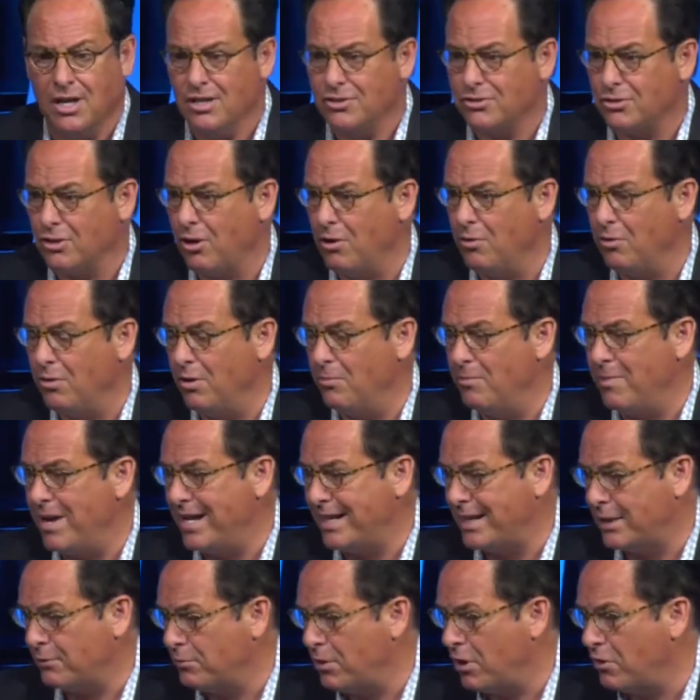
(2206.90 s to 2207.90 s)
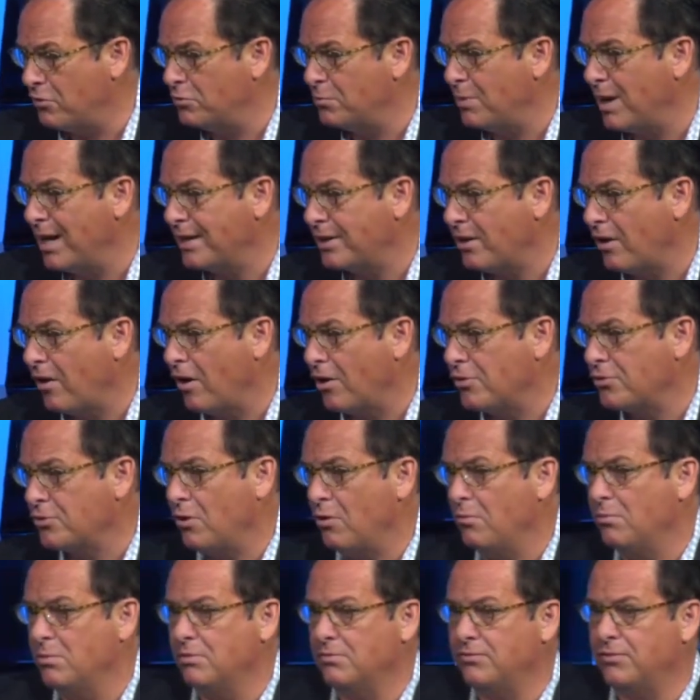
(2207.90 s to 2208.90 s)
Saw a man get run over by a car. Saw
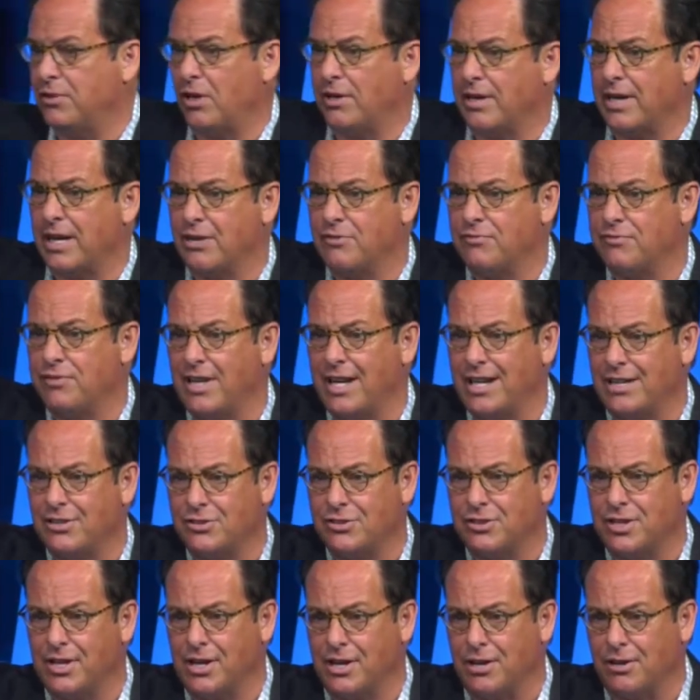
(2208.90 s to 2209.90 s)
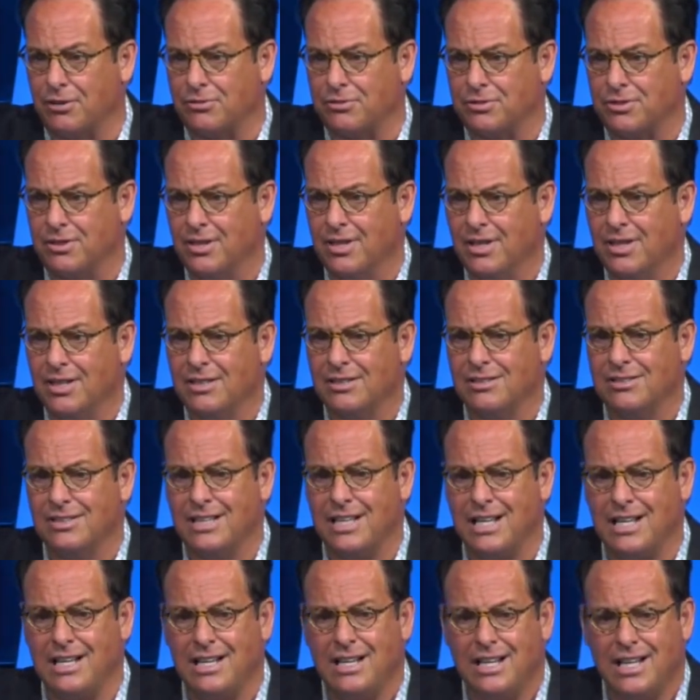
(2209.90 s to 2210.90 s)
a woman fall down a flight of stairs. Because
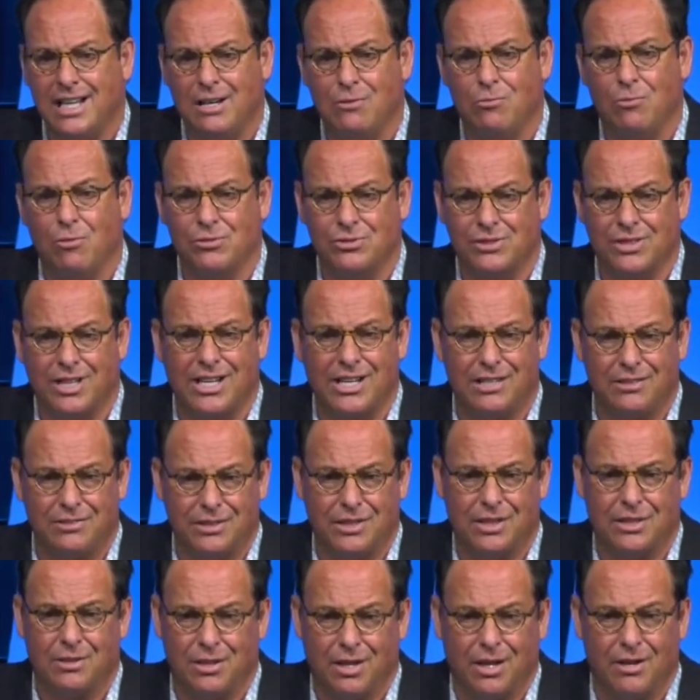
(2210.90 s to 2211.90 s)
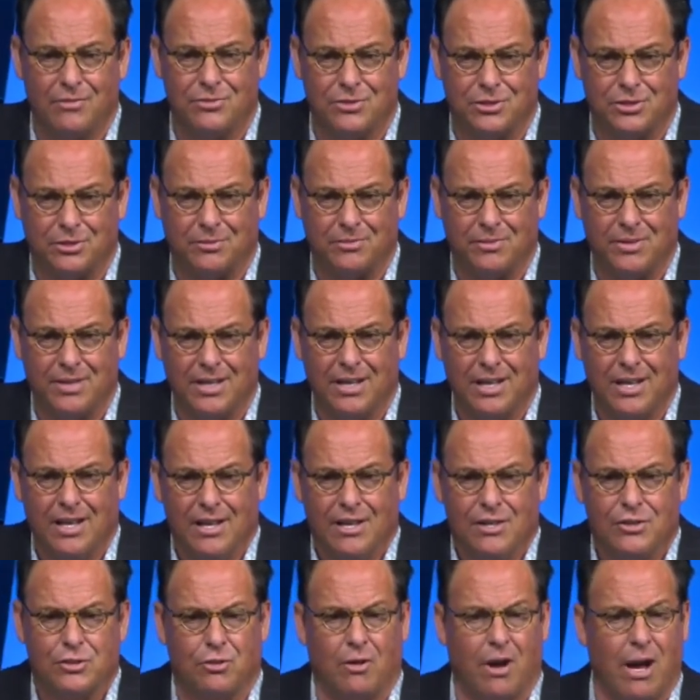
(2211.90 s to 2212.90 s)
he, he wants to heal you. He loves you.
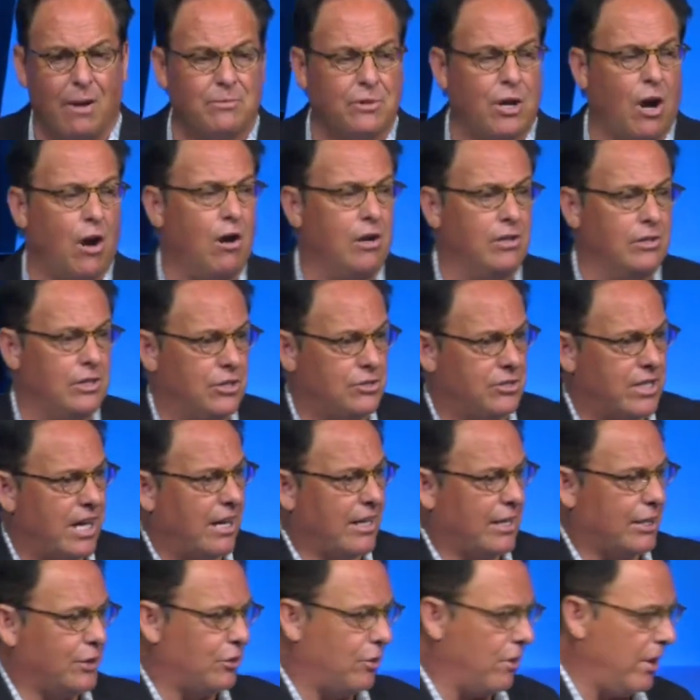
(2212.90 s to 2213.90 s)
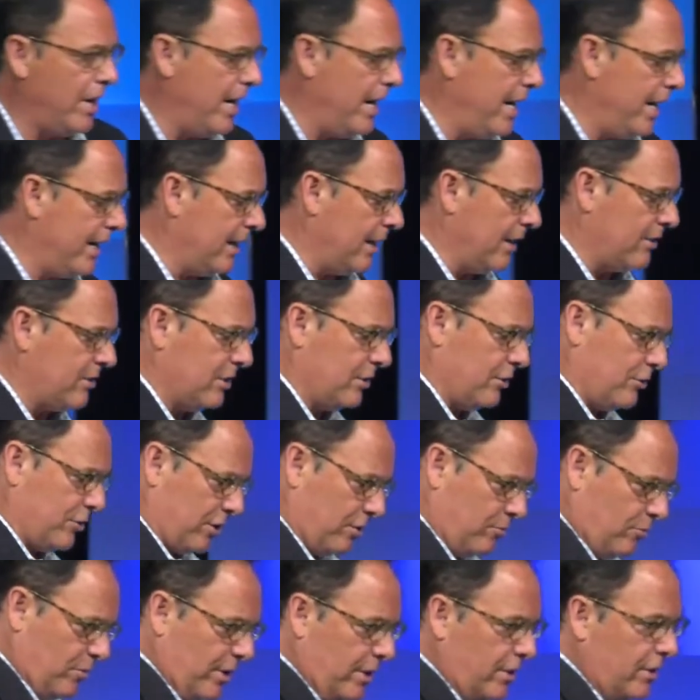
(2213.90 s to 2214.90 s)
So I'm calling this out, and Craig, I said, "There's
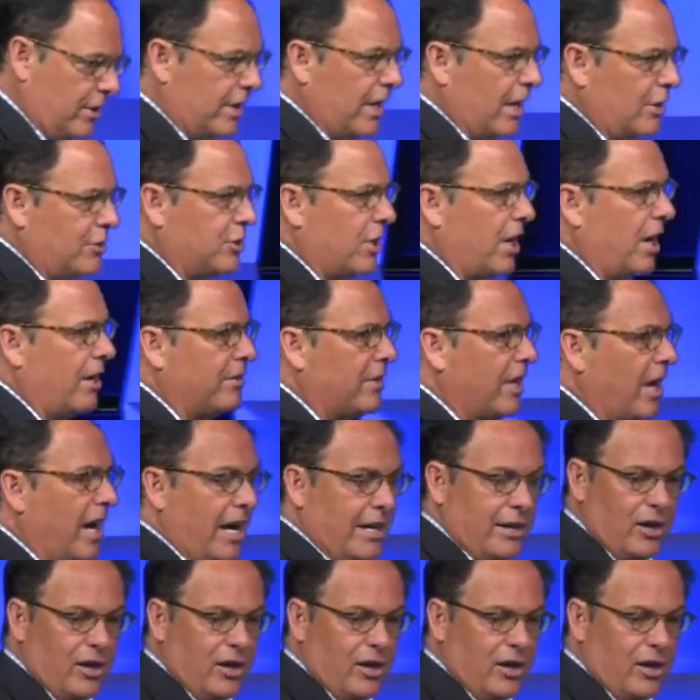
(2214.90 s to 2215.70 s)
someone here. You got shot in the eye.